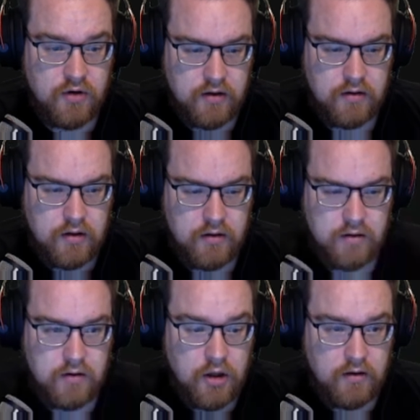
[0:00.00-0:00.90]
and 2
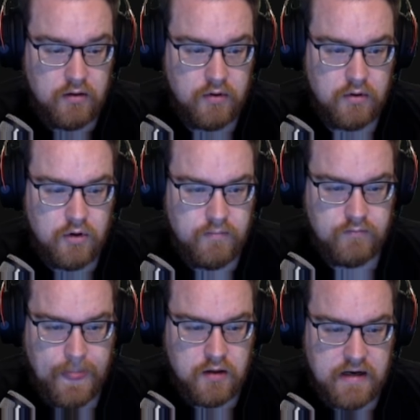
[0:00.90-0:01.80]
red Mecha Bombs
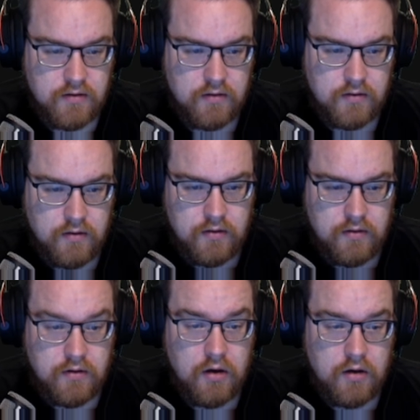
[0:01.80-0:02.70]
and 2
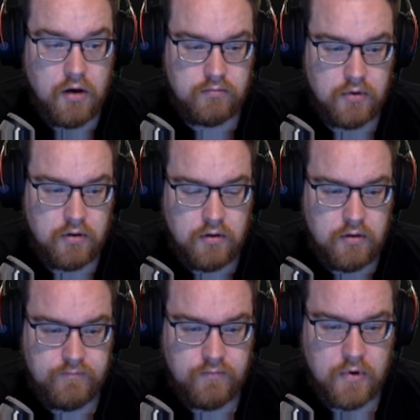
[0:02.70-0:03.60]
Robodashes in
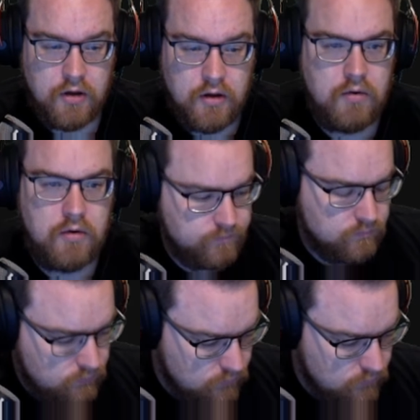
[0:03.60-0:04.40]
4-6, and you're